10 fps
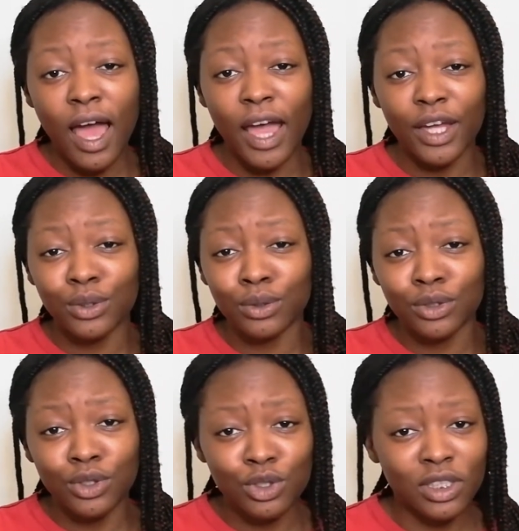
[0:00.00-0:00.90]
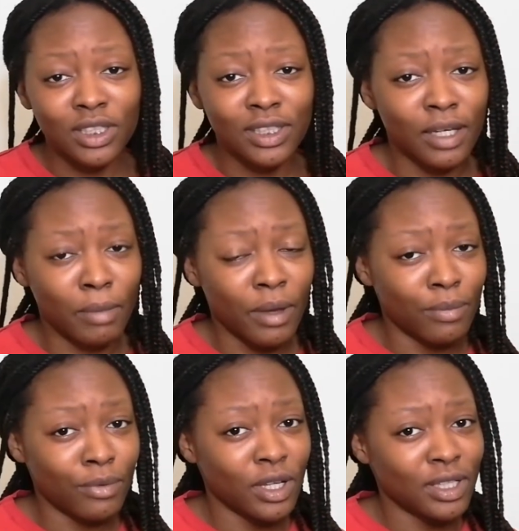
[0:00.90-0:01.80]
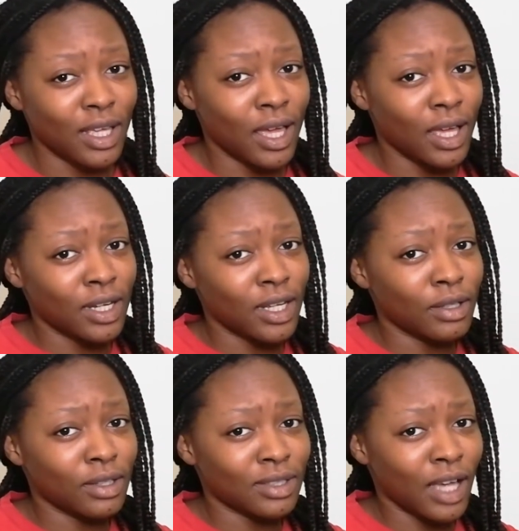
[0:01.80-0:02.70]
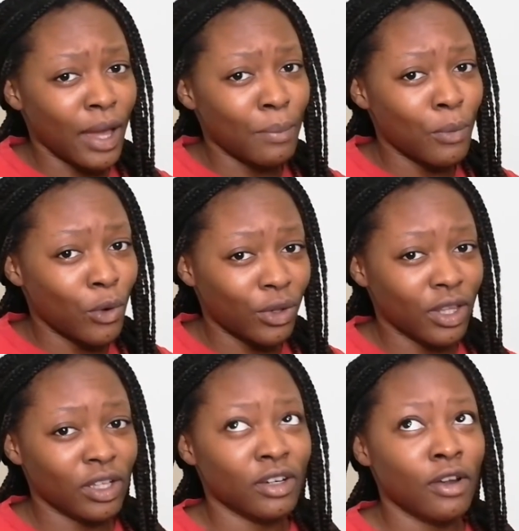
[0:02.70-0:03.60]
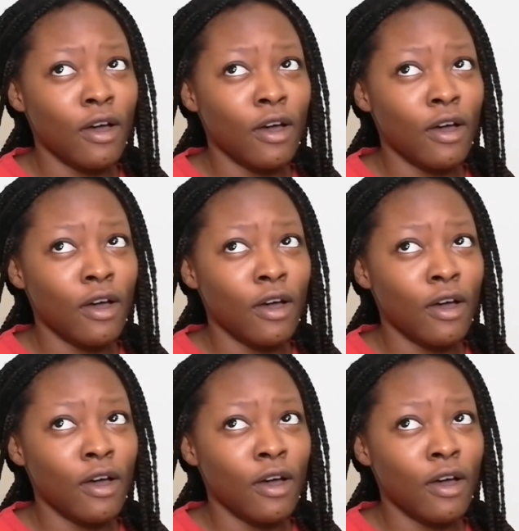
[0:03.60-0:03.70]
I don't usually take my braids any time more than